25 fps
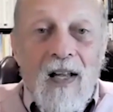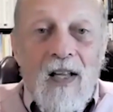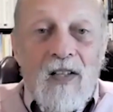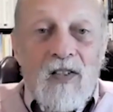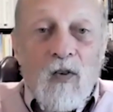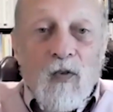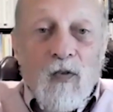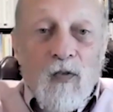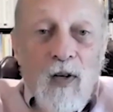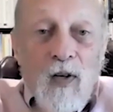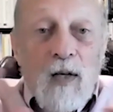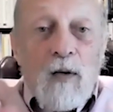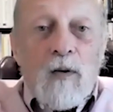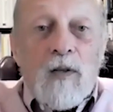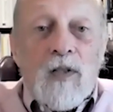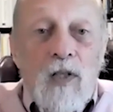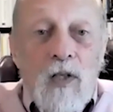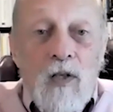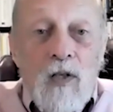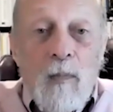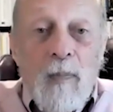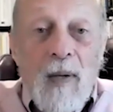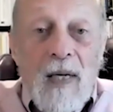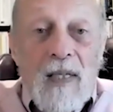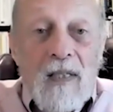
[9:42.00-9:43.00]
So
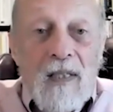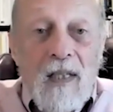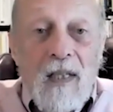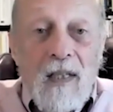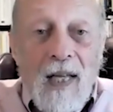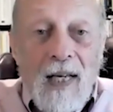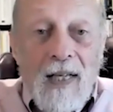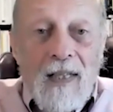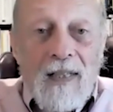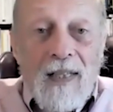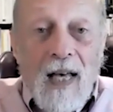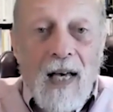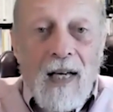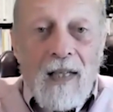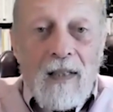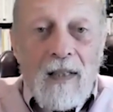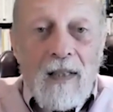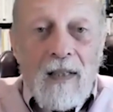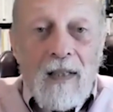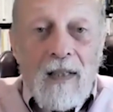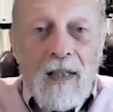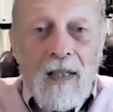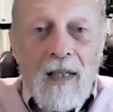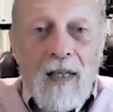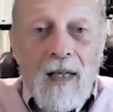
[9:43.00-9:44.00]
frequencies are basically like that.
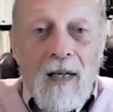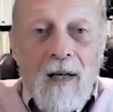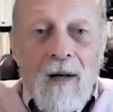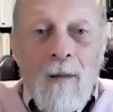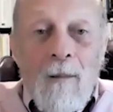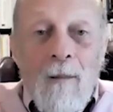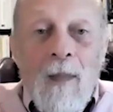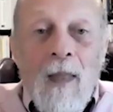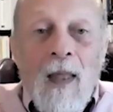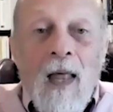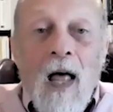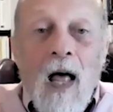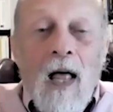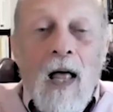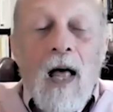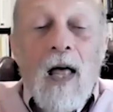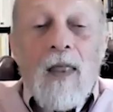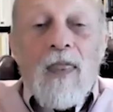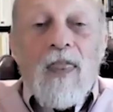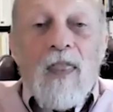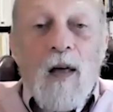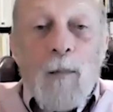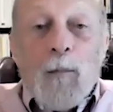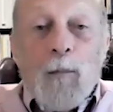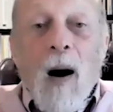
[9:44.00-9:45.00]

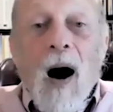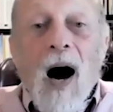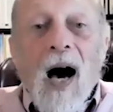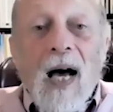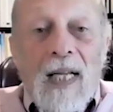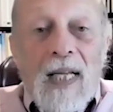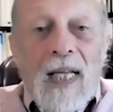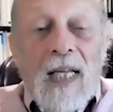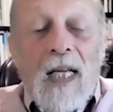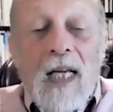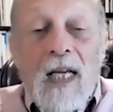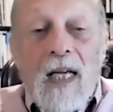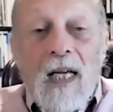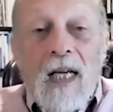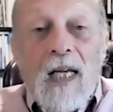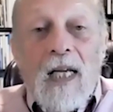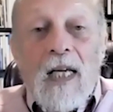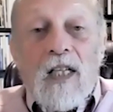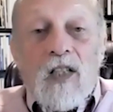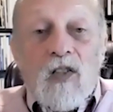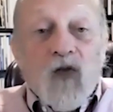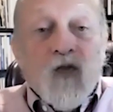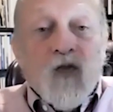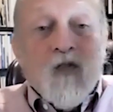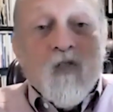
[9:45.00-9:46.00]
The body
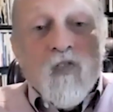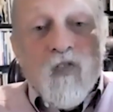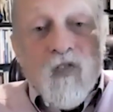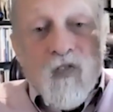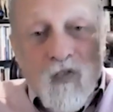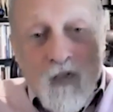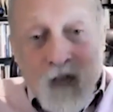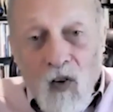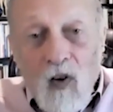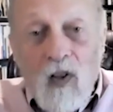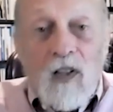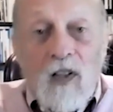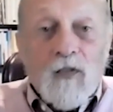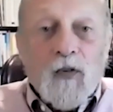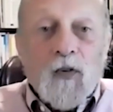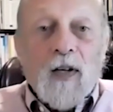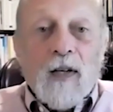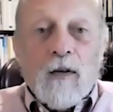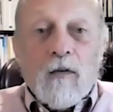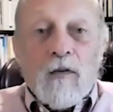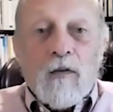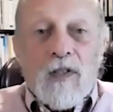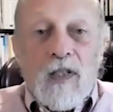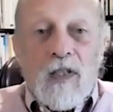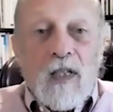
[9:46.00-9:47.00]
is full of
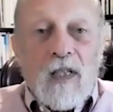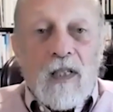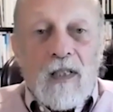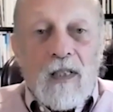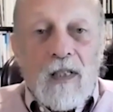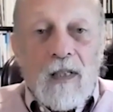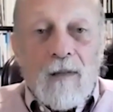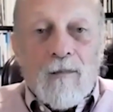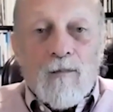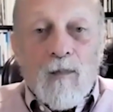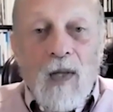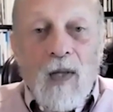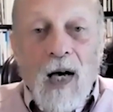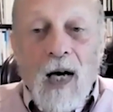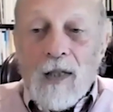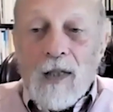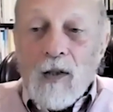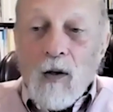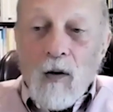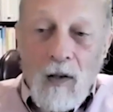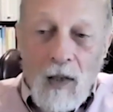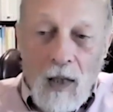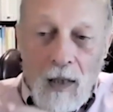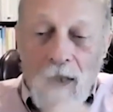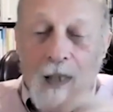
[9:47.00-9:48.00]
frequencies. I
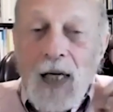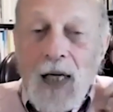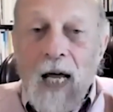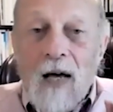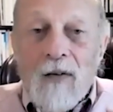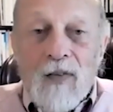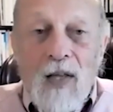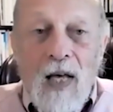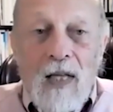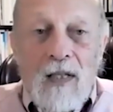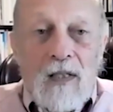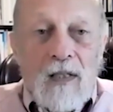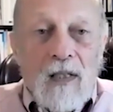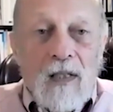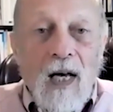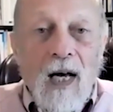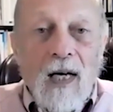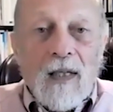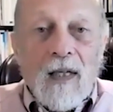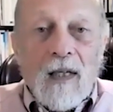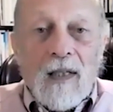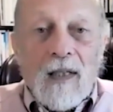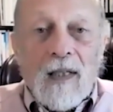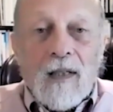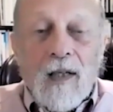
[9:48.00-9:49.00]
don't I didn't have that
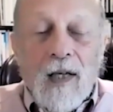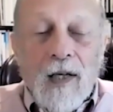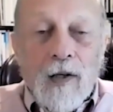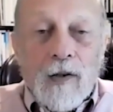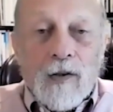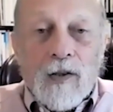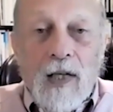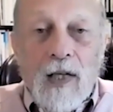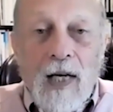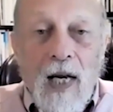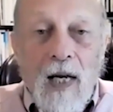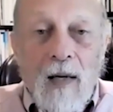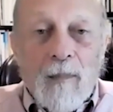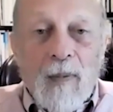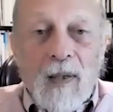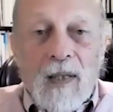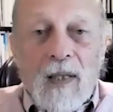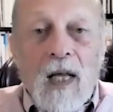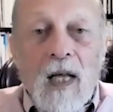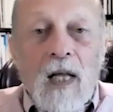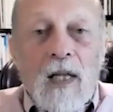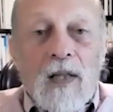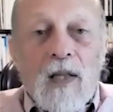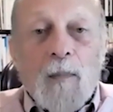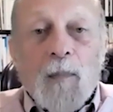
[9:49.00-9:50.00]
slide here today, but
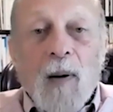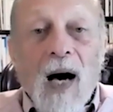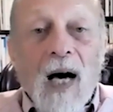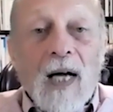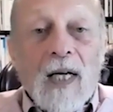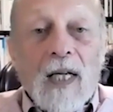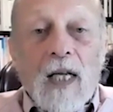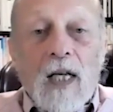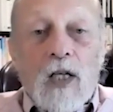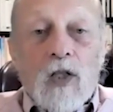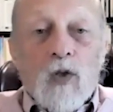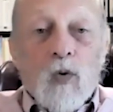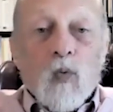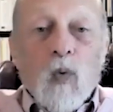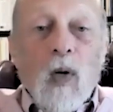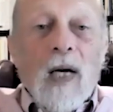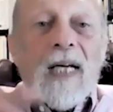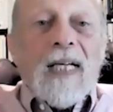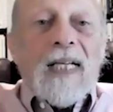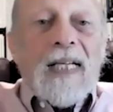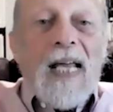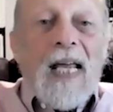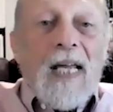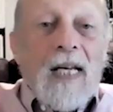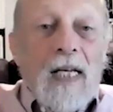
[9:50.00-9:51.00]
the body is
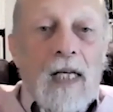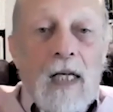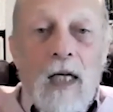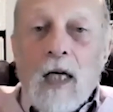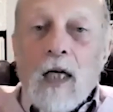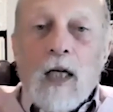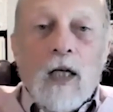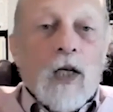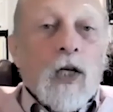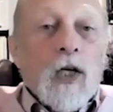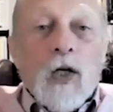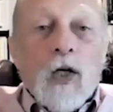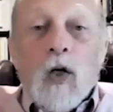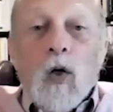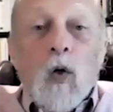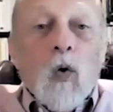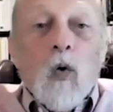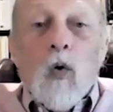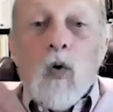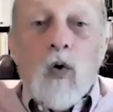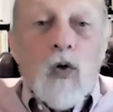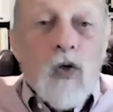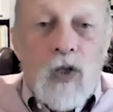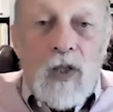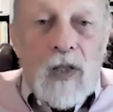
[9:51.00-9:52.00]
radiating a
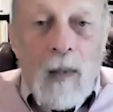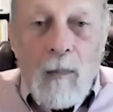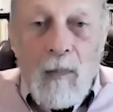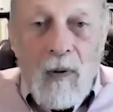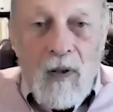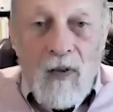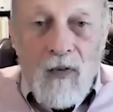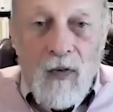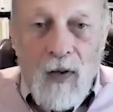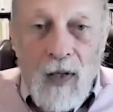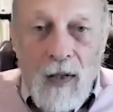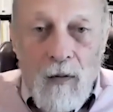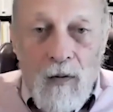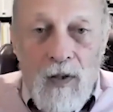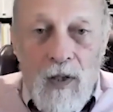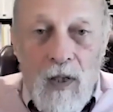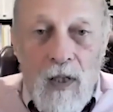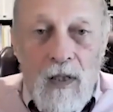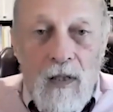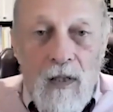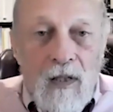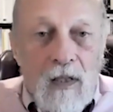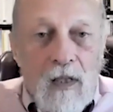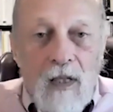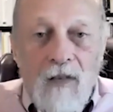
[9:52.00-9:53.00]
huge number of
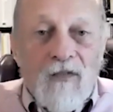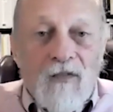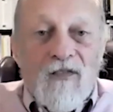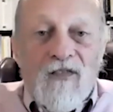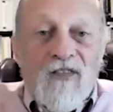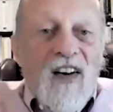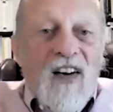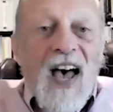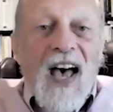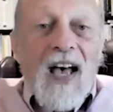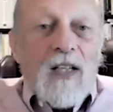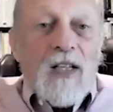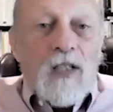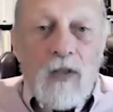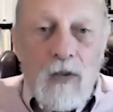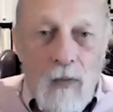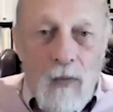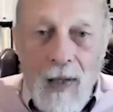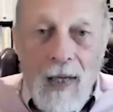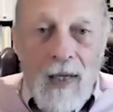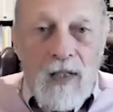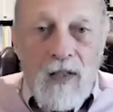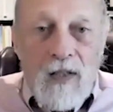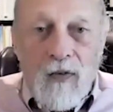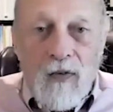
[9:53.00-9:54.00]
frequencies. It's a vast
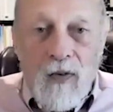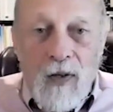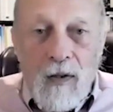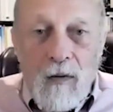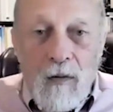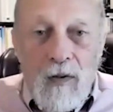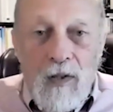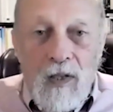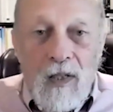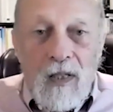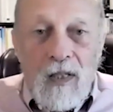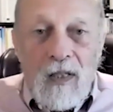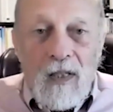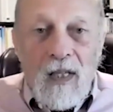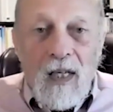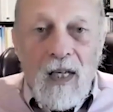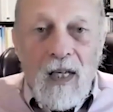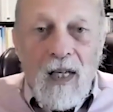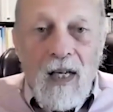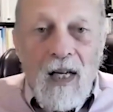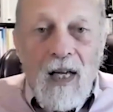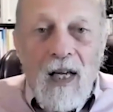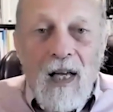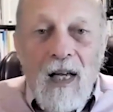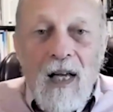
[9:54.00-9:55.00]
range of frequencies.
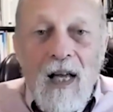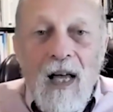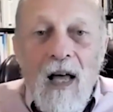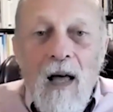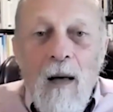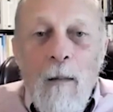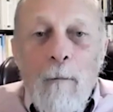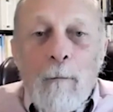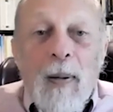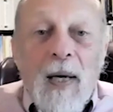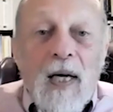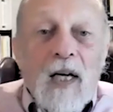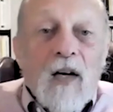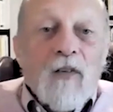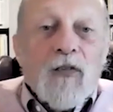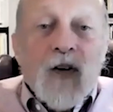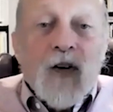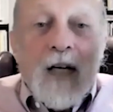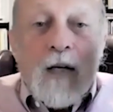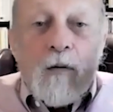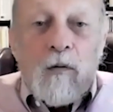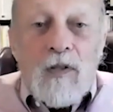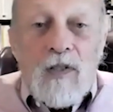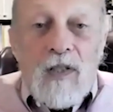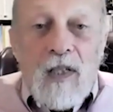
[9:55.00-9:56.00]
Pick a
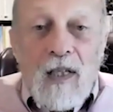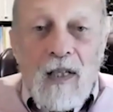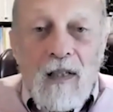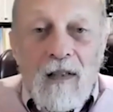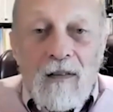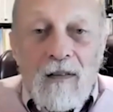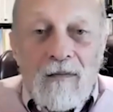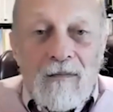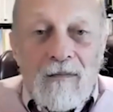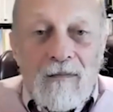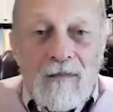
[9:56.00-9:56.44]
frequency.